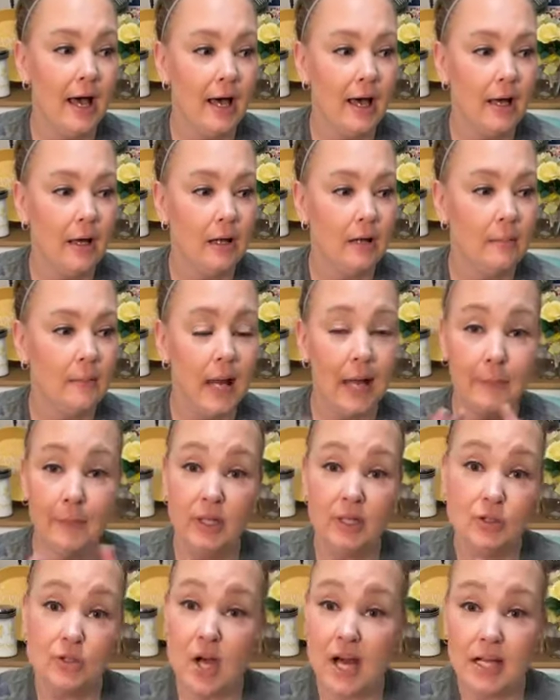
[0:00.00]

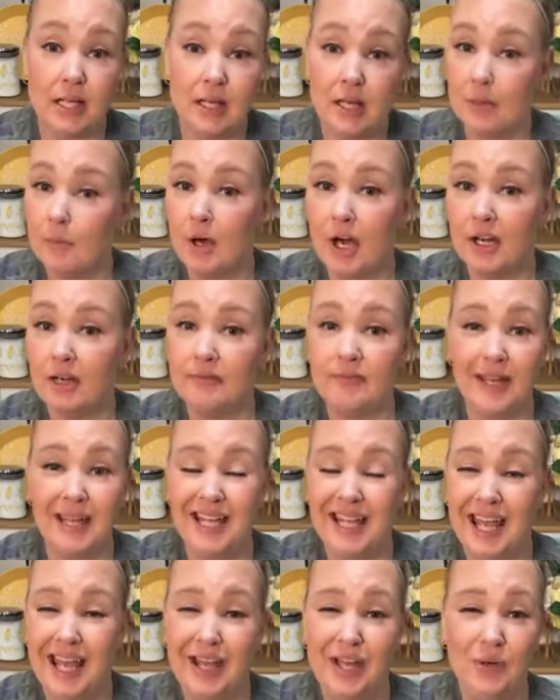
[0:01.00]
I'm going to try to come on
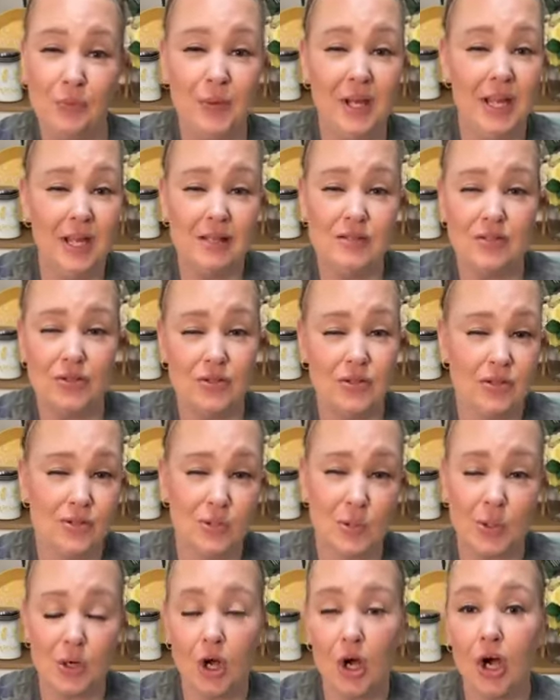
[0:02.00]
if I can. Weekends are
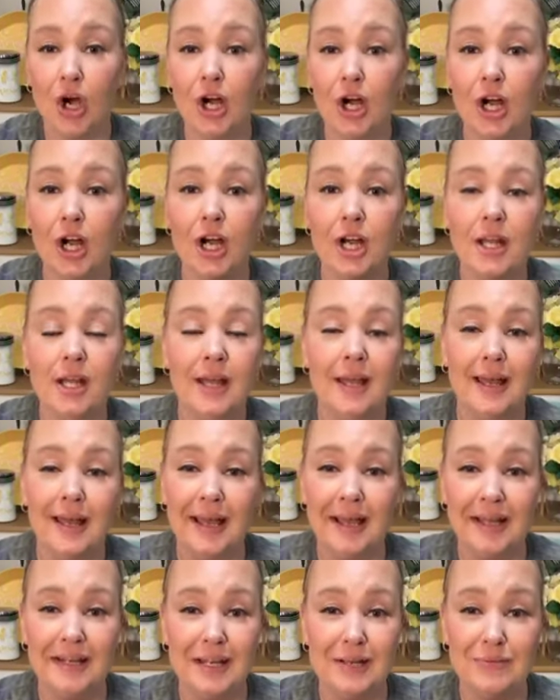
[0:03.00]
just sort of hard.
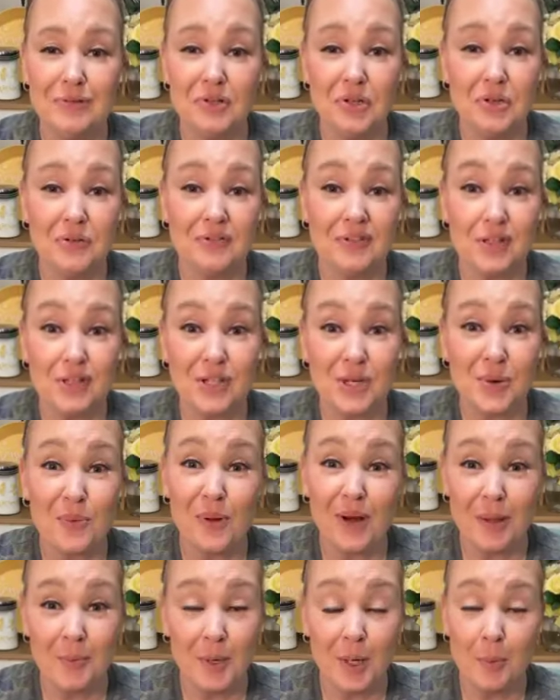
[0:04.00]
I never know for
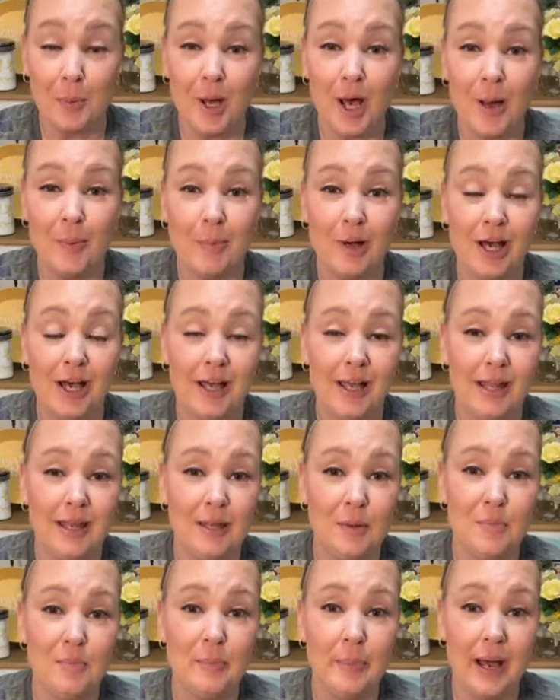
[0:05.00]
sure when I'm going to pop
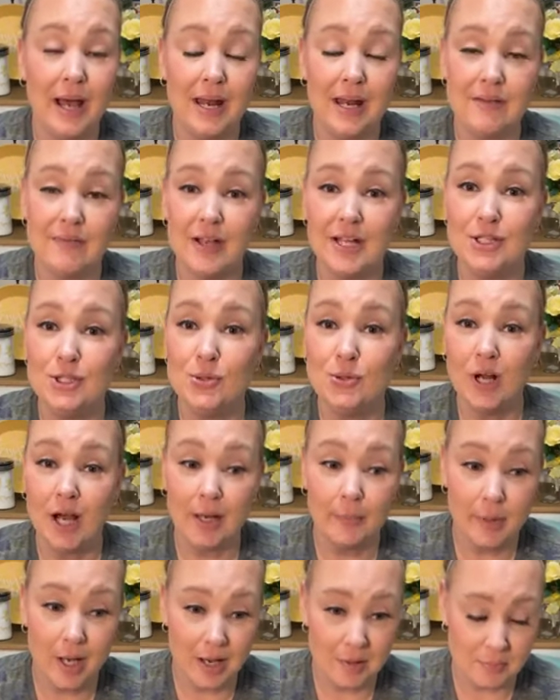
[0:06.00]
on, but if I do
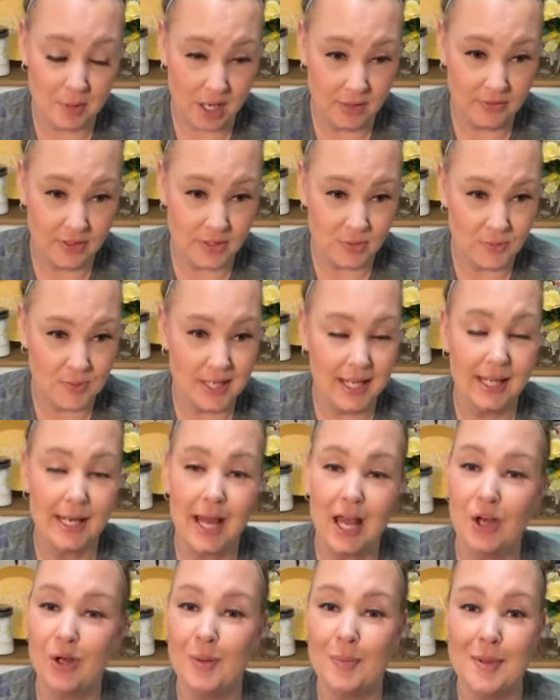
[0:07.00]
not pop on this
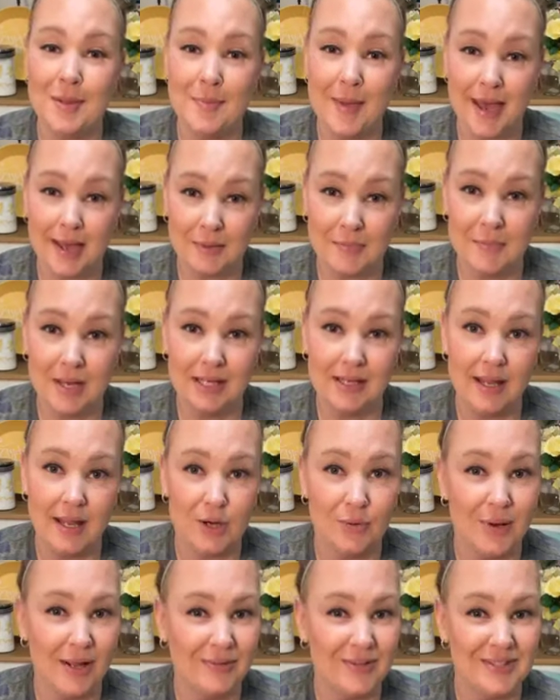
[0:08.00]
weekend, I will be back
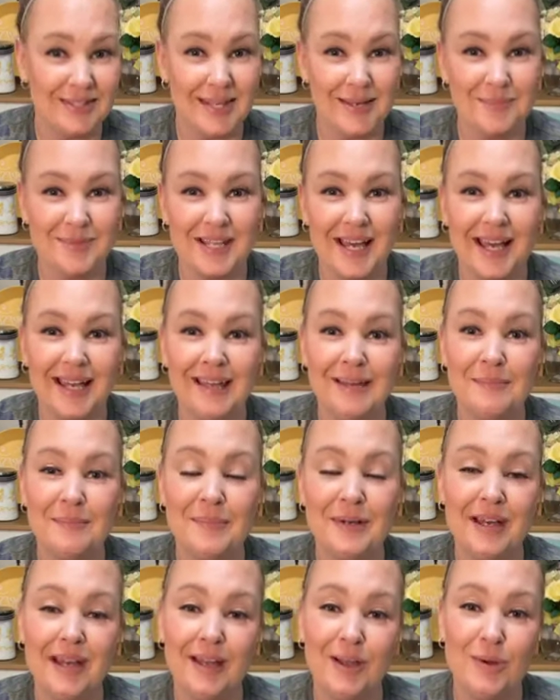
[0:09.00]
Monday around the same
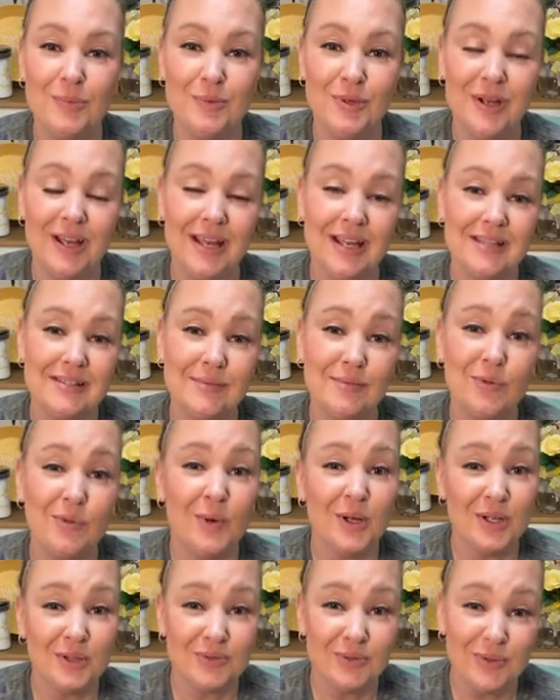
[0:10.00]
time. But I hope you guys
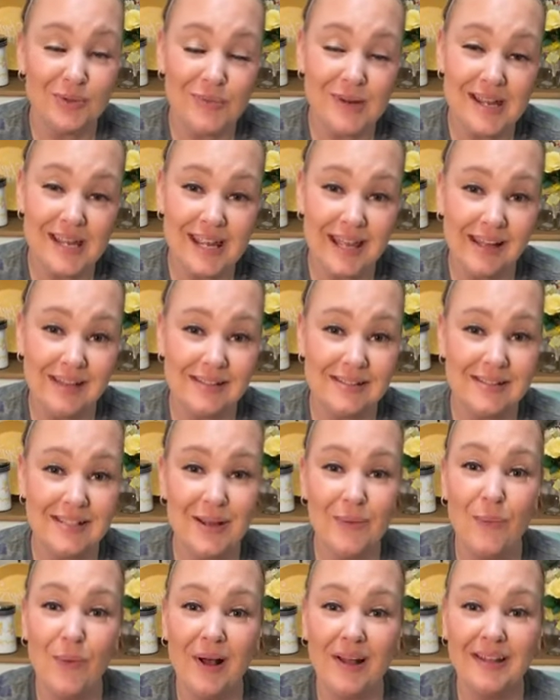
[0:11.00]
have a wonderful weekend.
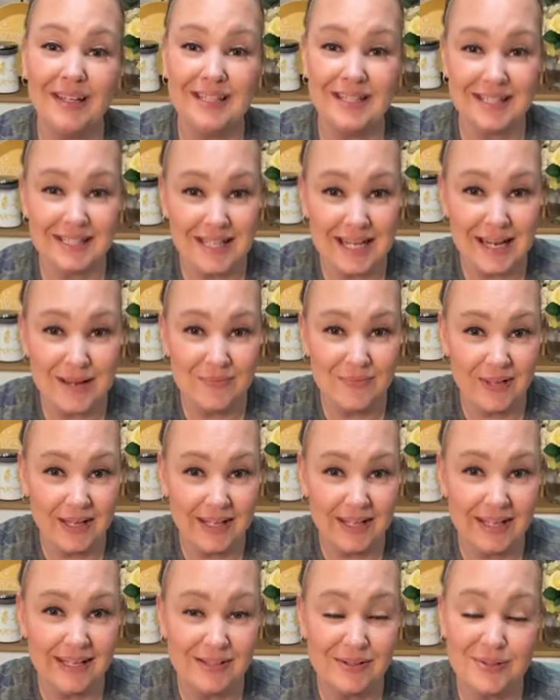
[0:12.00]
Stay well and safe,
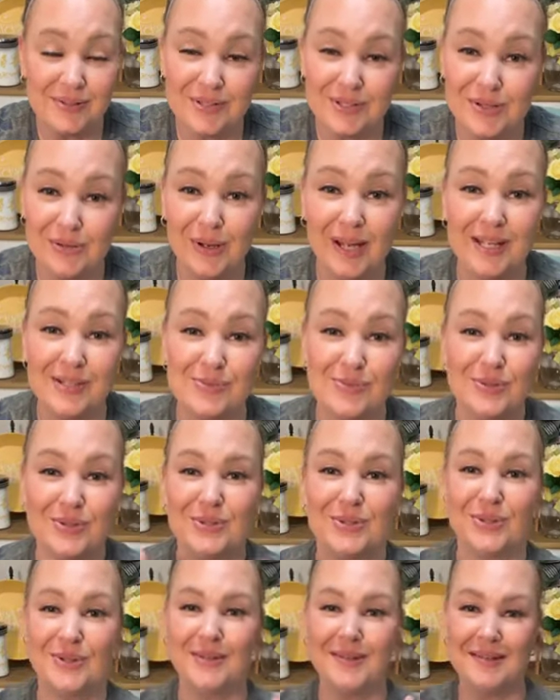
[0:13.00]
and I'll see you guys
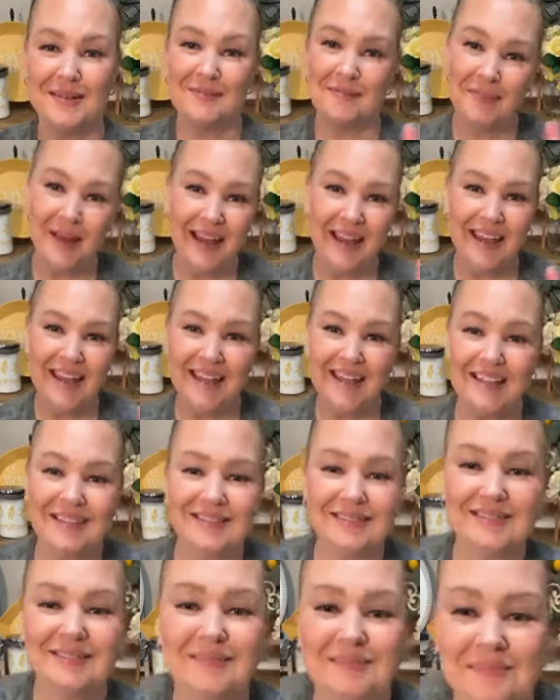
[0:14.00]
real soon. Bye.
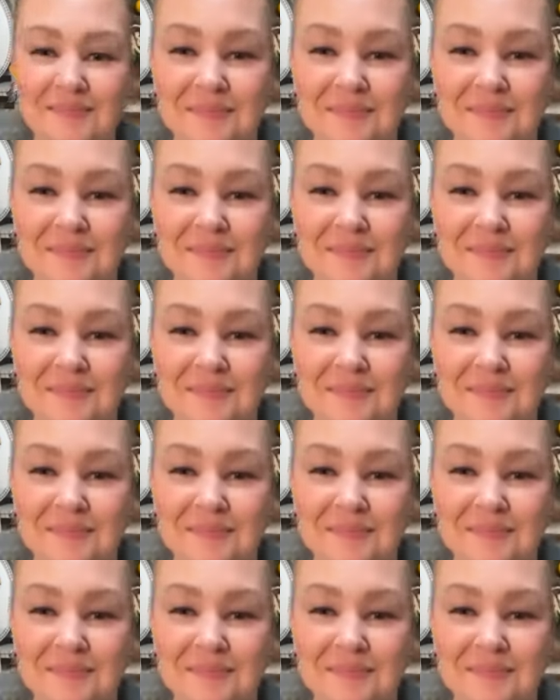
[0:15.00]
